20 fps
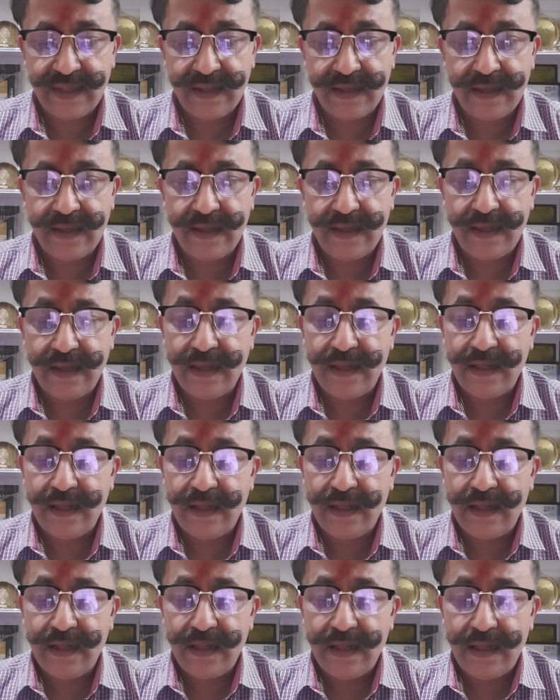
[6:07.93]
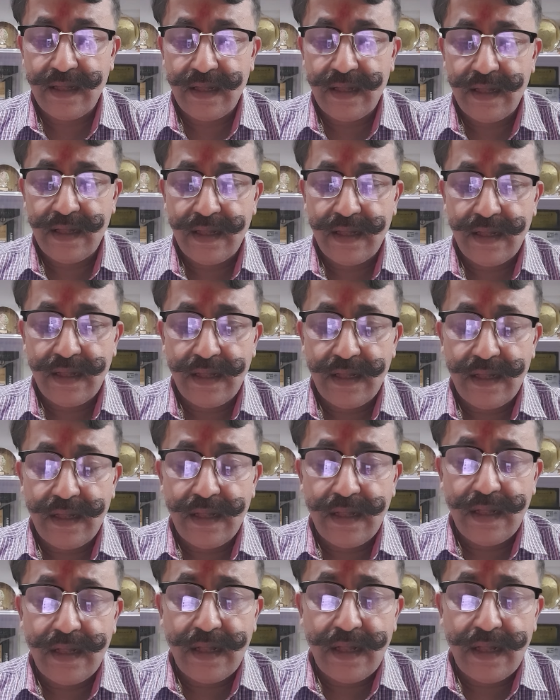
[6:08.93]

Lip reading: Nothing is said.